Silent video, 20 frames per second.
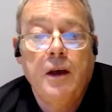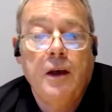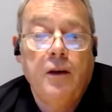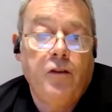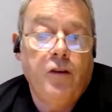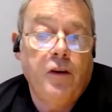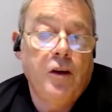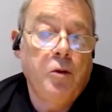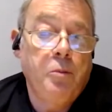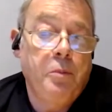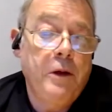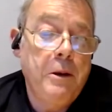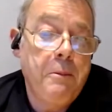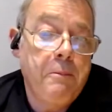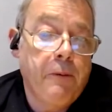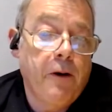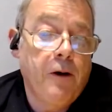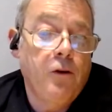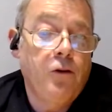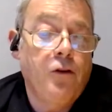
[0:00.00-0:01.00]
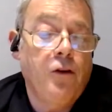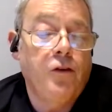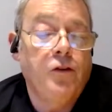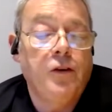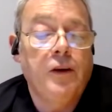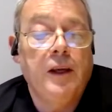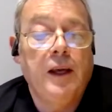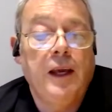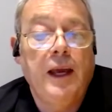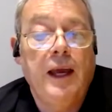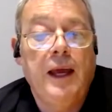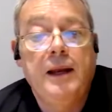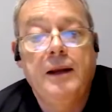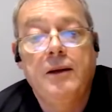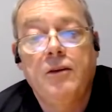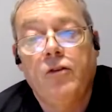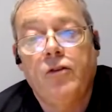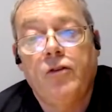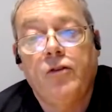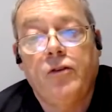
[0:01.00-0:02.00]
TLP processing
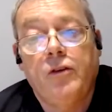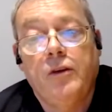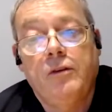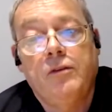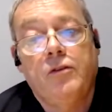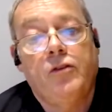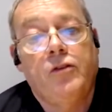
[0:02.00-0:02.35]
hints, and